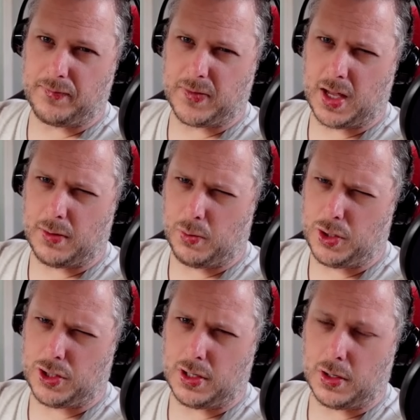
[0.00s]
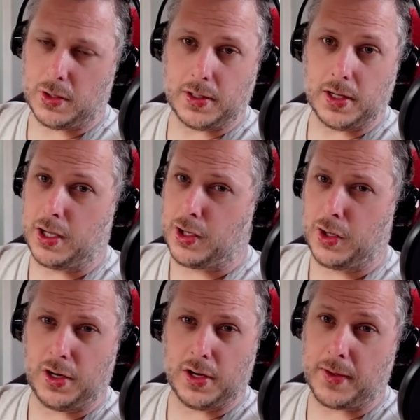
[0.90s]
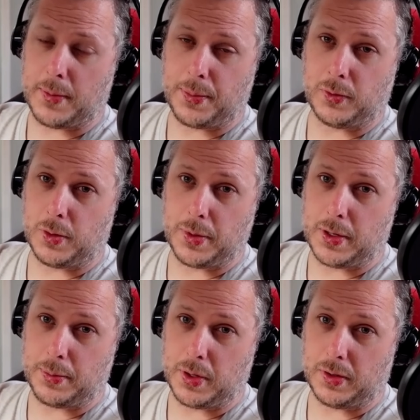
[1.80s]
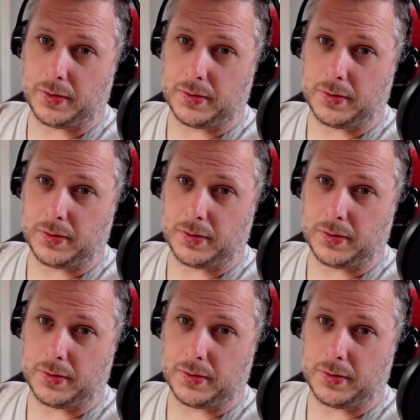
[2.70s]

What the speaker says: And would you know it, it couldn't have happened to a better person.